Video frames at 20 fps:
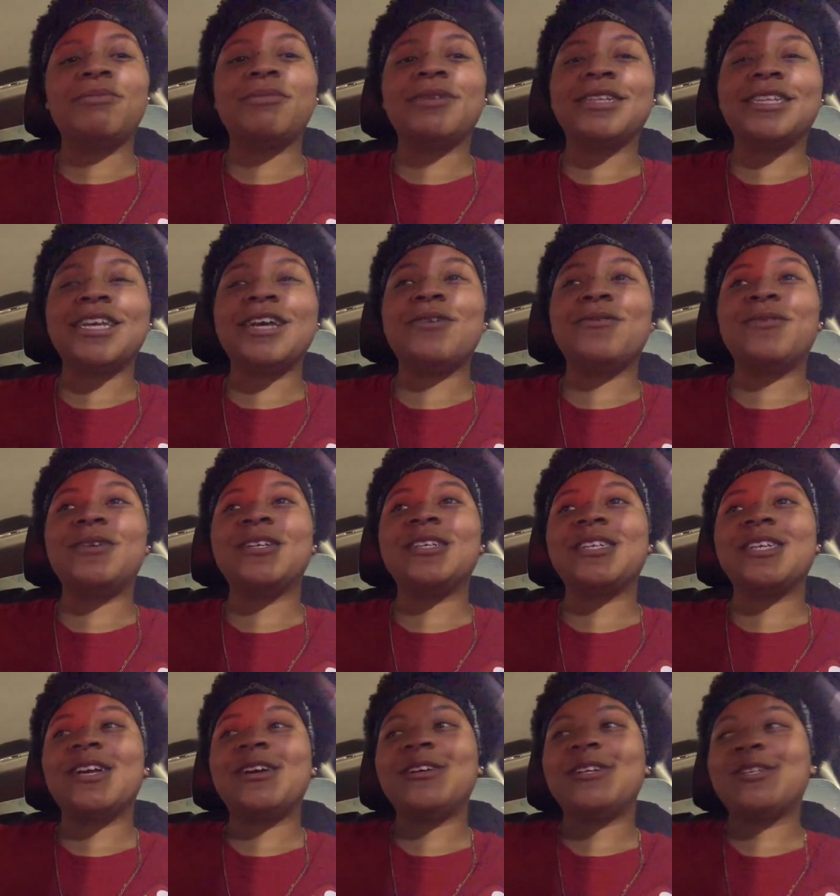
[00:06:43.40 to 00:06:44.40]
But that
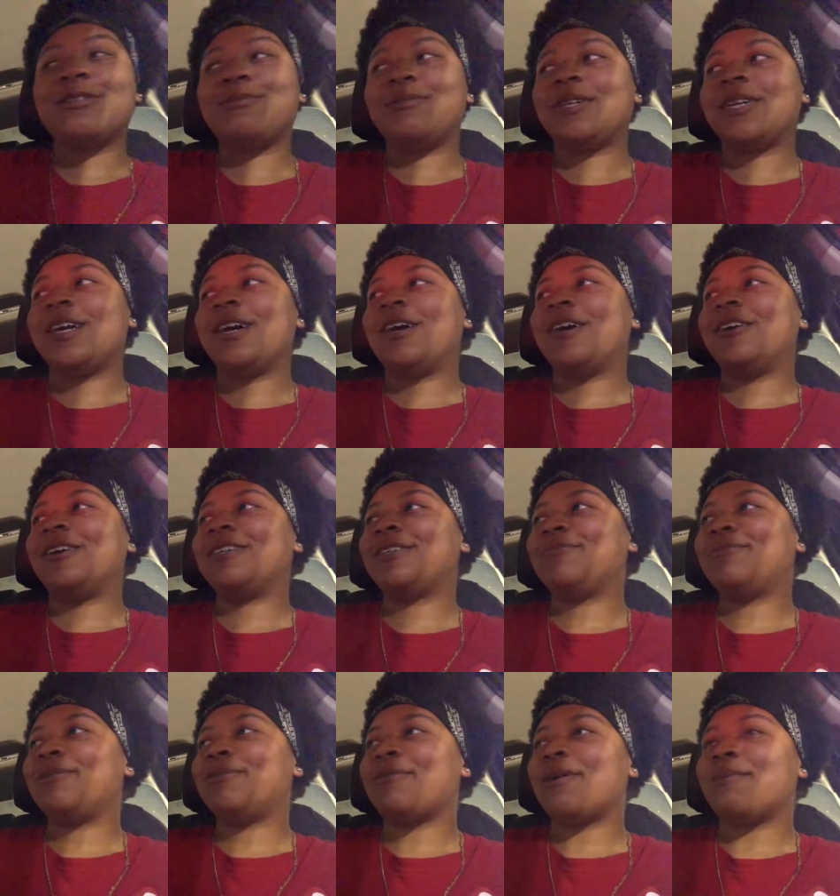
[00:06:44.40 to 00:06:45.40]
was the ultimate goal.
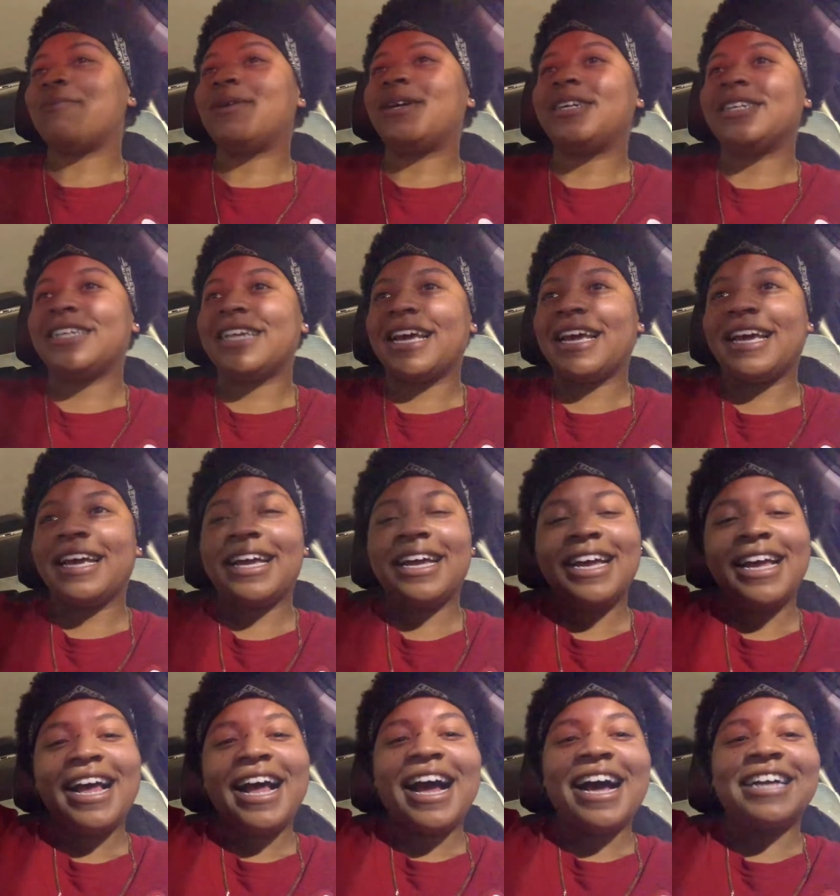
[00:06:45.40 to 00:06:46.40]
It's been my birthday.
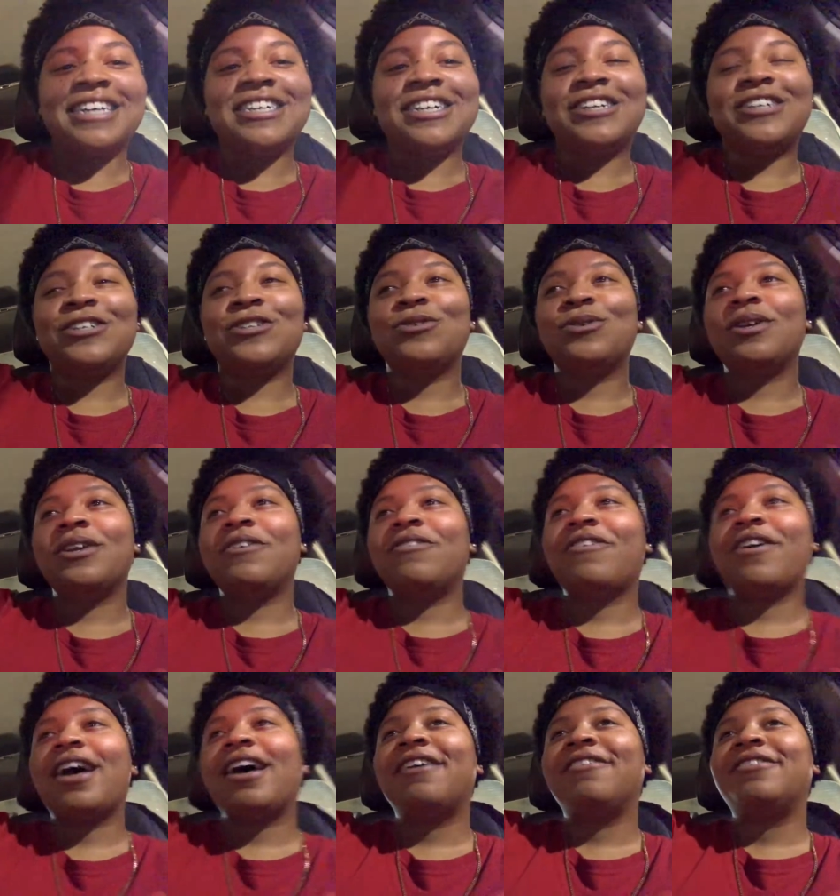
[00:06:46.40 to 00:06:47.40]
I turned
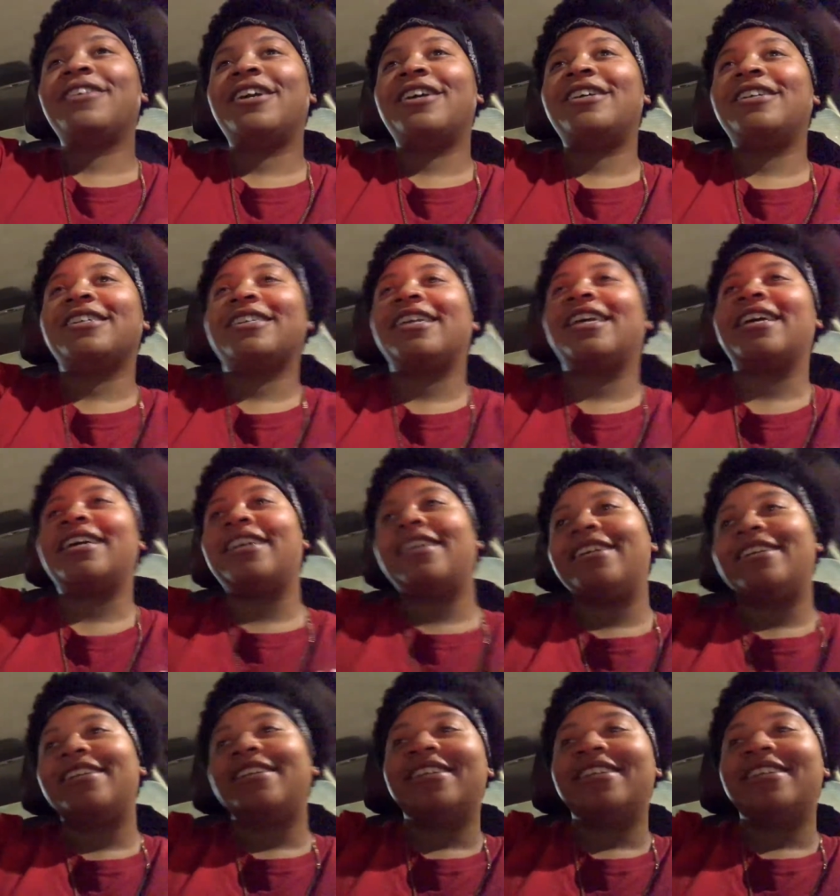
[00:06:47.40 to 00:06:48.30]
25 Thursday.